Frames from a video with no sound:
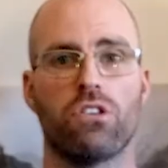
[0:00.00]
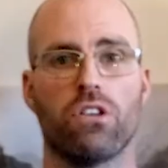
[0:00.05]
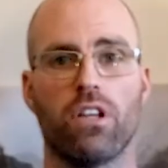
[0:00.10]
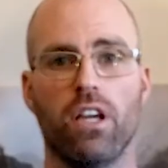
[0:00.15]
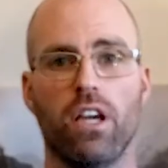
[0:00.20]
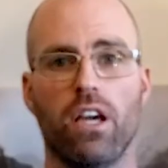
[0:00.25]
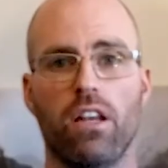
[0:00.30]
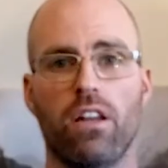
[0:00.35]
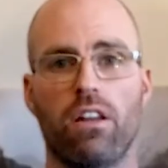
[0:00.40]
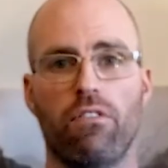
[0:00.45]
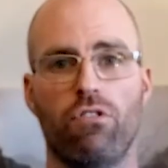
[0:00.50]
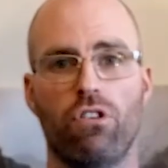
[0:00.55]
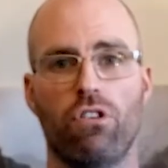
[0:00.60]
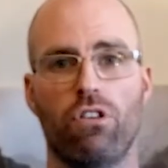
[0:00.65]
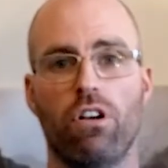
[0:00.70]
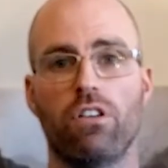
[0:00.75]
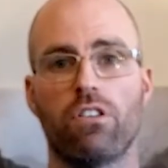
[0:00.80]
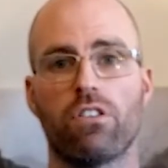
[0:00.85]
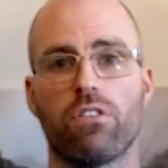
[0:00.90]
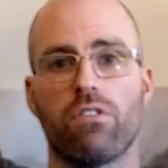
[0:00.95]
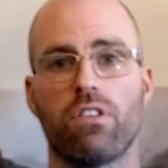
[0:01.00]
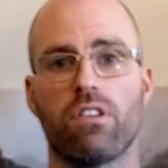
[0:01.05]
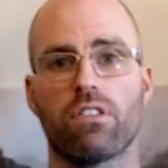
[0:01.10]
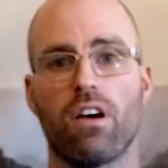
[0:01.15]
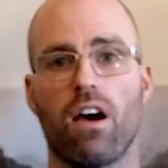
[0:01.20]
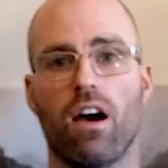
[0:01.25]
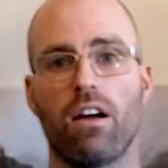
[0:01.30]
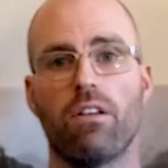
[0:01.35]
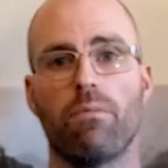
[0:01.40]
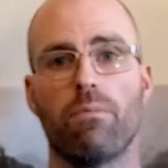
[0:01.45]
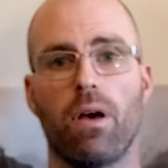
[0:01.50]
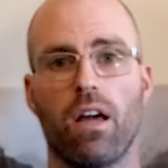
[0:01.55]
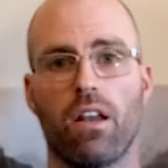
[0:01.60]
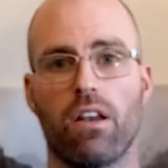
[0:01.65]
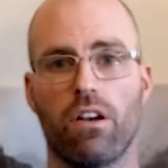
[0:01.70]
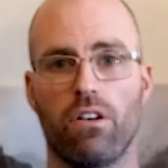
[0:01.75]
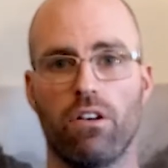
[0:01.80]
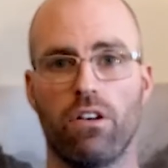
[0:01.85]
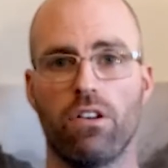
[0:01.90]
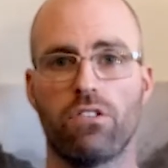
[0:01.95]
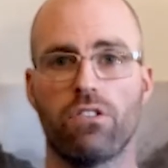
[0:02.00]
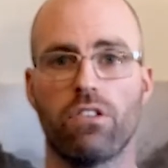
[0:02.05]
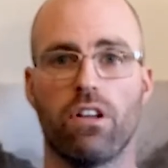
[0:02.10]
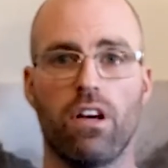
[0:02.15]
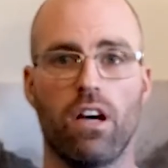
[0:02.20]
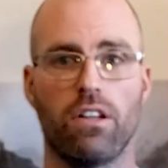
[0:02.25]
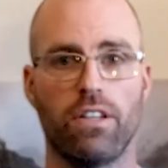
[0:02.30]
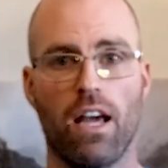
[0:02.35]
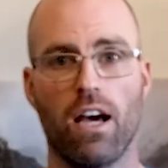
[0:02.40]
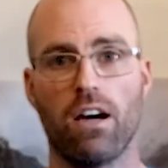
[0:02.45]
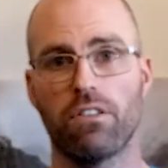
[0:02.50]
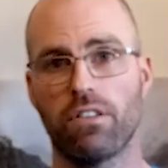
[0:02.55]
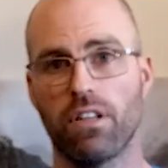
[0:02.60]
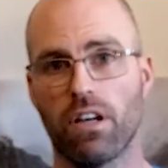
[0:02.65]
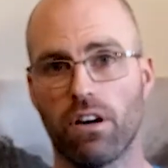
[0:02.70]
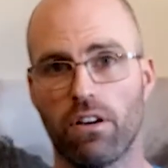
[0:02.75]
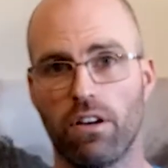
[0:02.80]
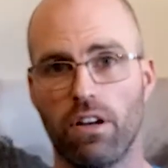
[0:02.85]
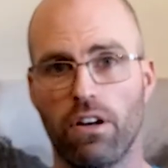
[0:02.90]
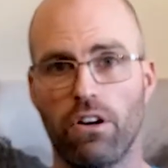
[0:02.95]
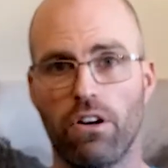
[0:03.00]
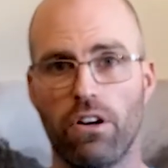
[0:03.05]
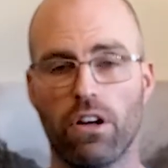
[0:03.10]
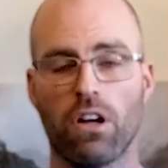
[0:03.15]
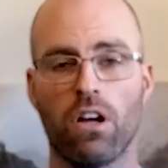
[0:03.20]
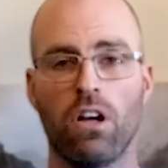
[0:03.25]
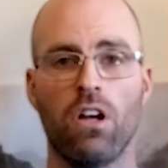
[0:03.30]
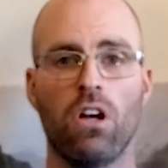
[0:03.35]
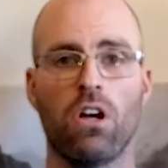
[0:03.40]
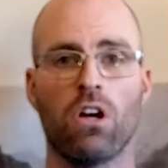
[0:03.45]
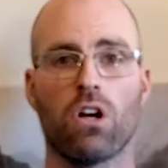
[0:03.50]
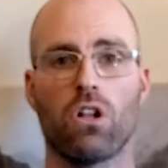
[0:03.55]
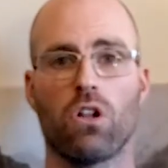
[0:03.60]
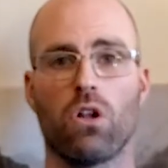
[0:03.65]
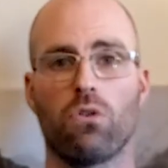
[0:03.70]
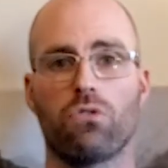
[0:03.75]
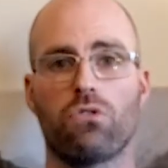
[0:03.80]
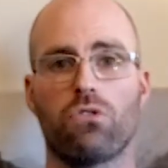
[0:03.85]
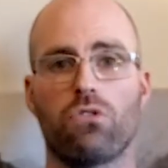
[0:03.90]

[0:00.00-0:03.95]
again, if you're in some of these high demand areas, a downtown area, close